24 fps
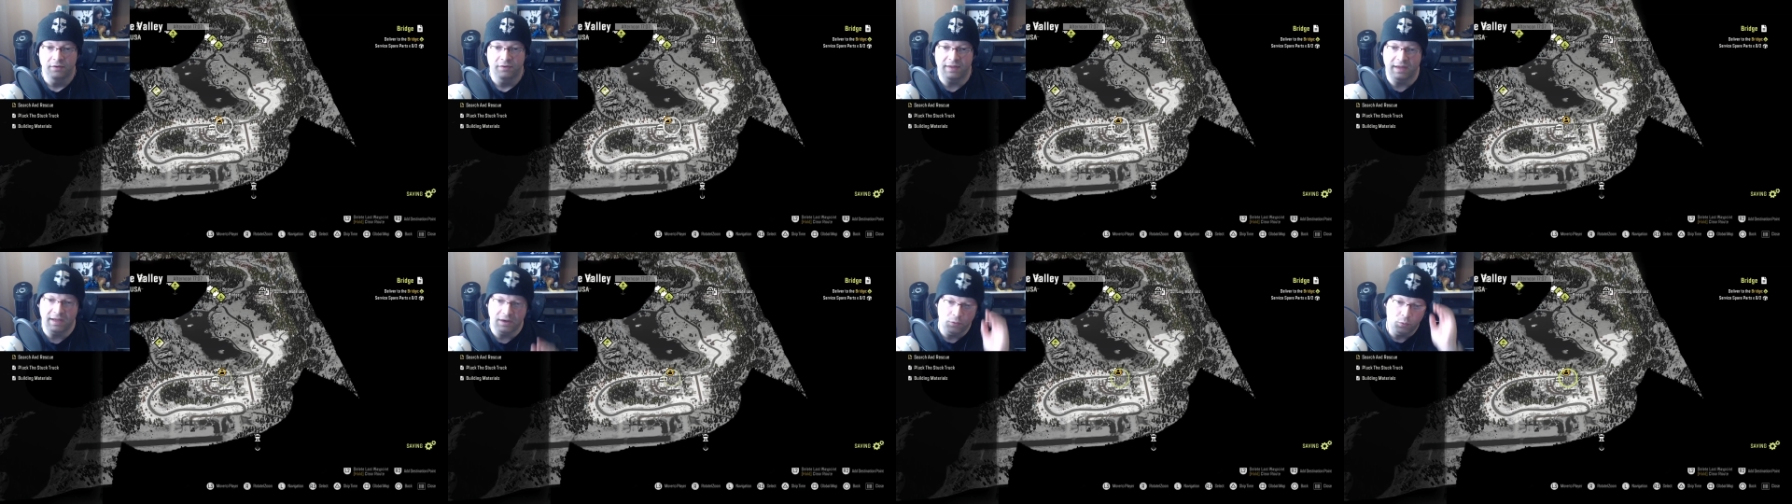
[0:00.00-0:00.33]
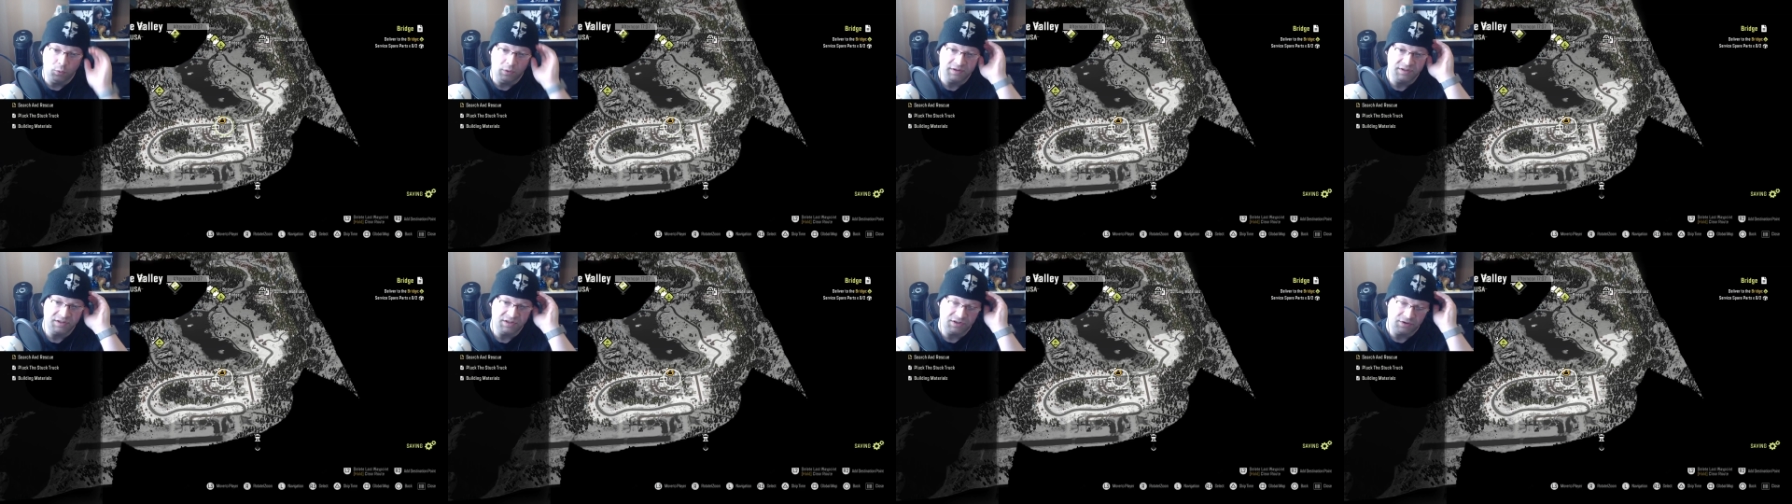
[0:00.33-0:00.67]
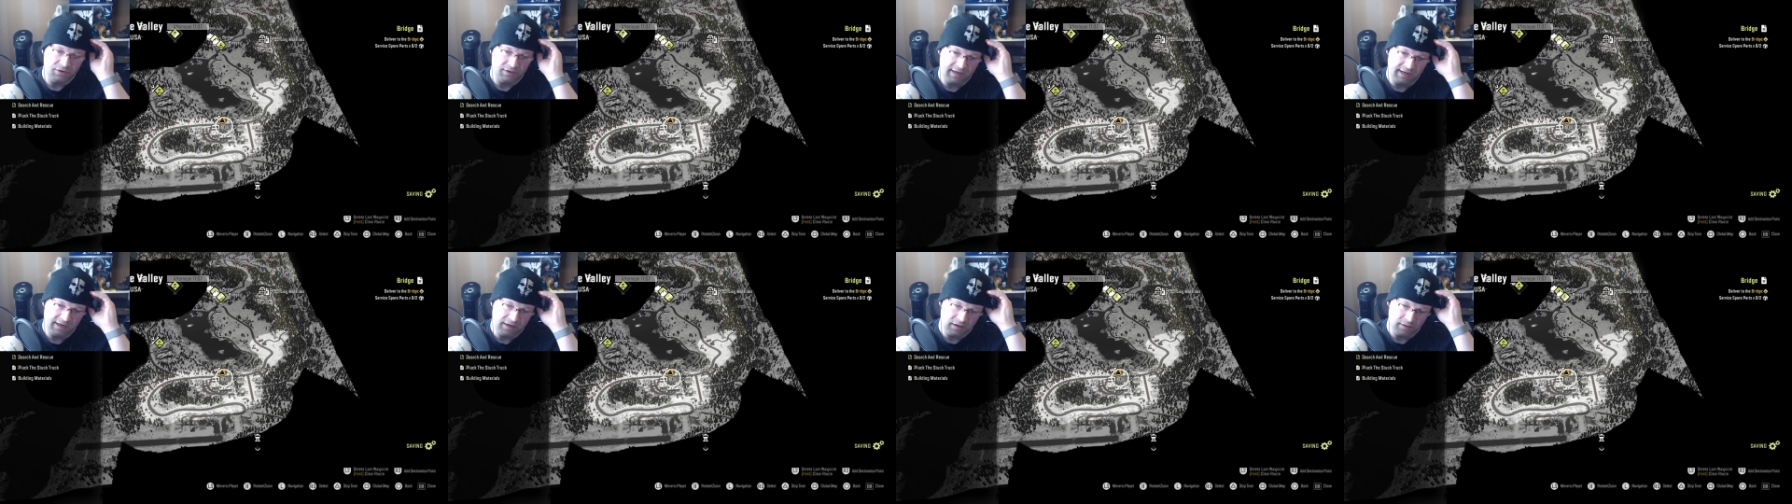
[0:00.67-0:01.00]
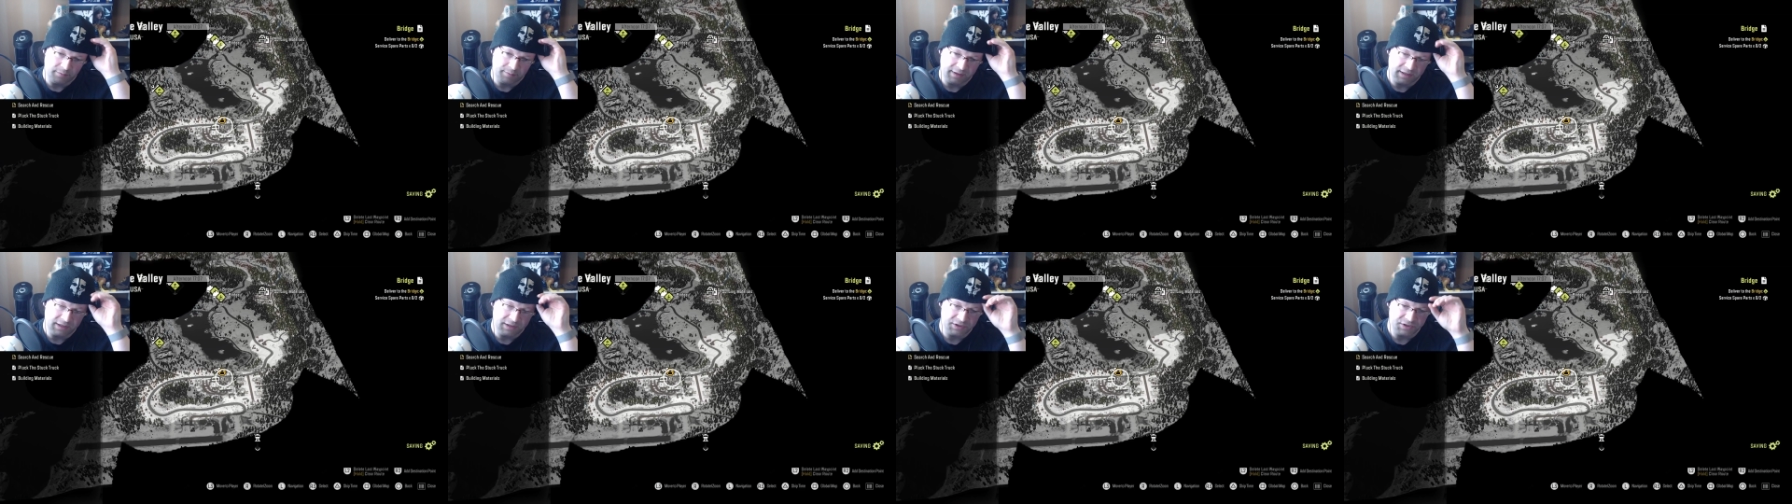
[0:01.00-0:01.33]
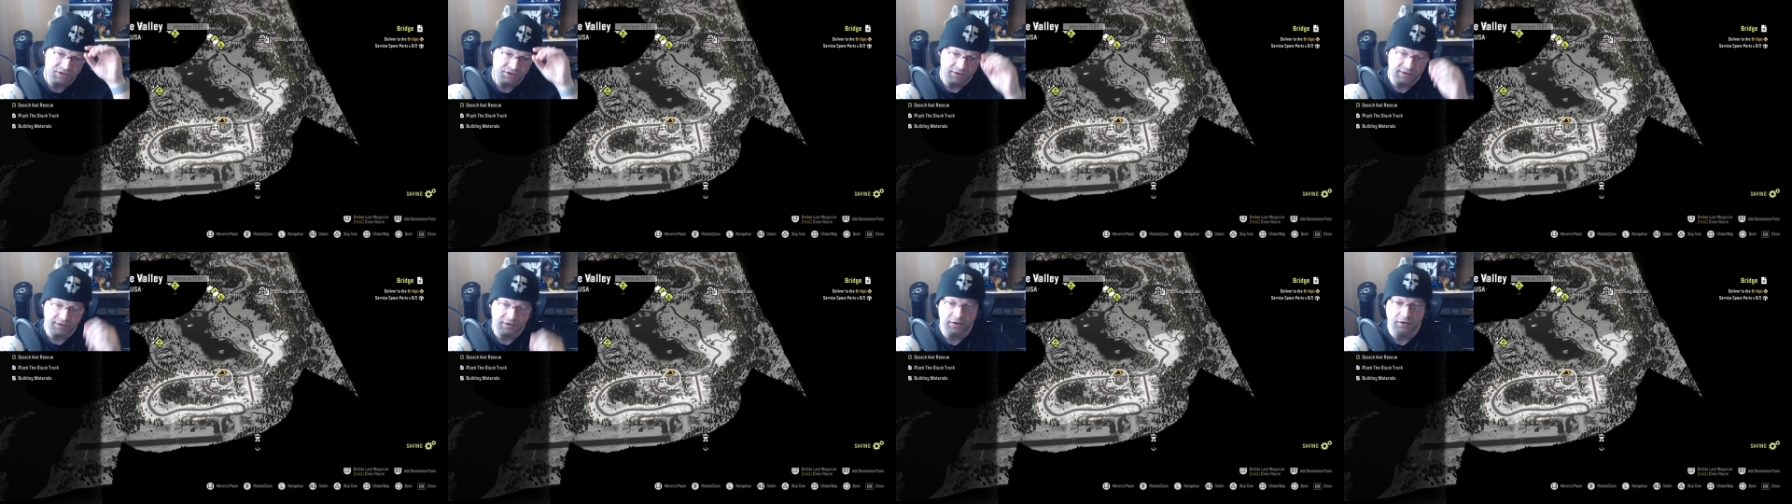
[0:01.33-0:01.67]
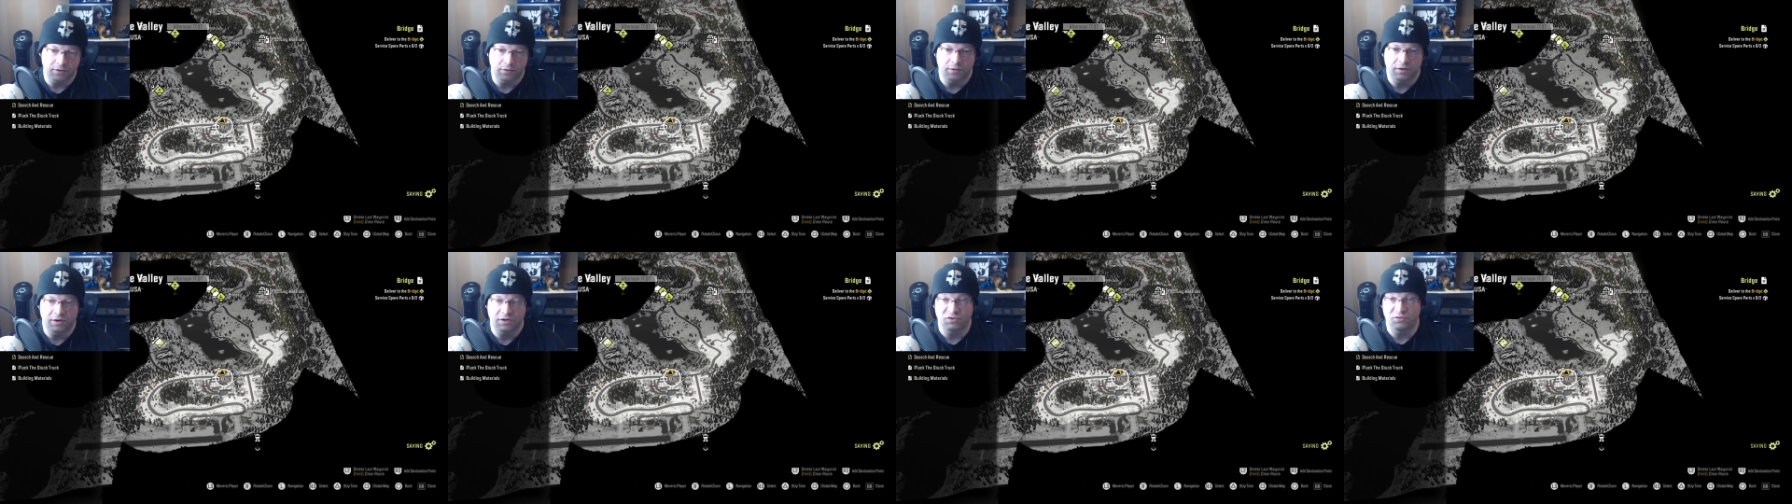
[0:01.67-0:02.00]
Then, once you're here, because you're at the
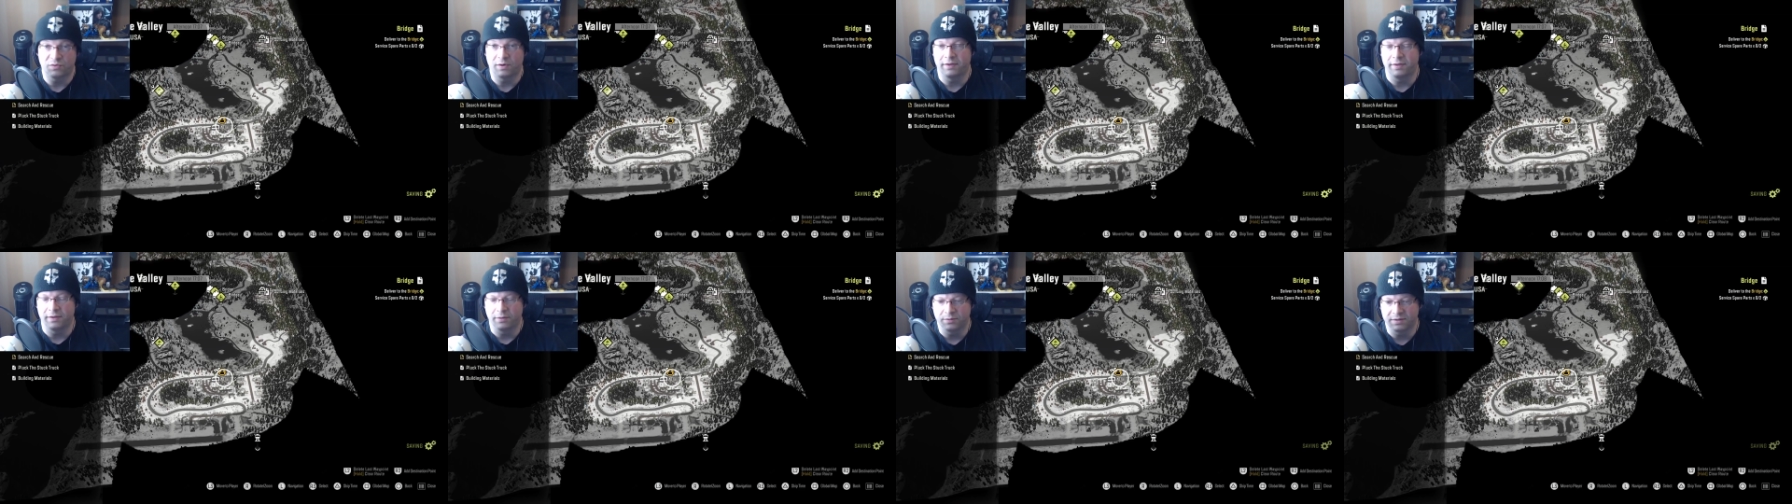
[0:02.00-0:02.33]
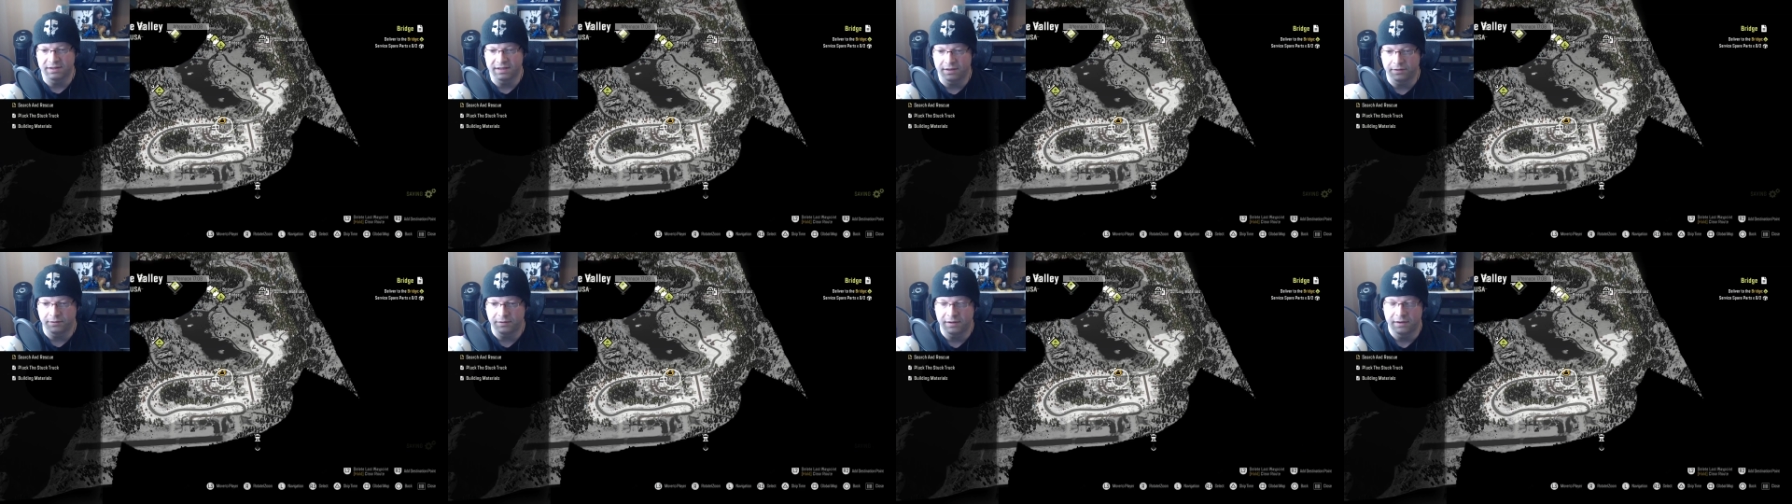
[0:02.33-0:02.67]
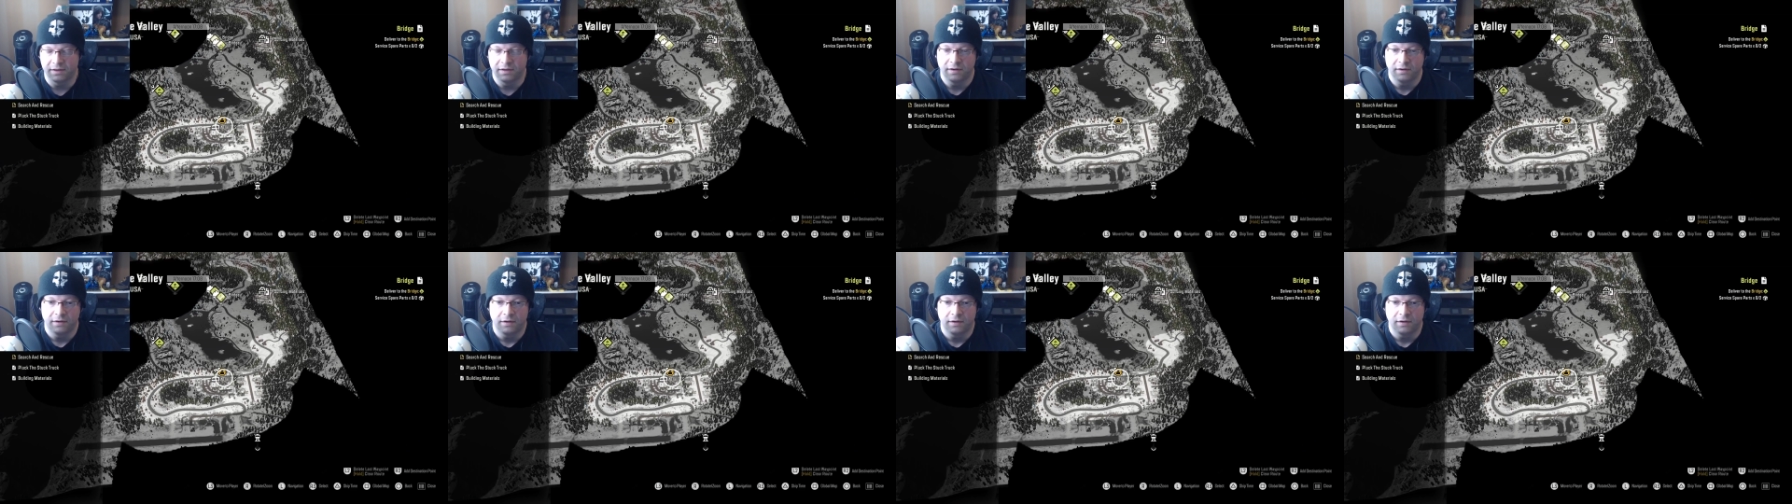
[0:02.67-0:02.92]
garage, wow, that was loud,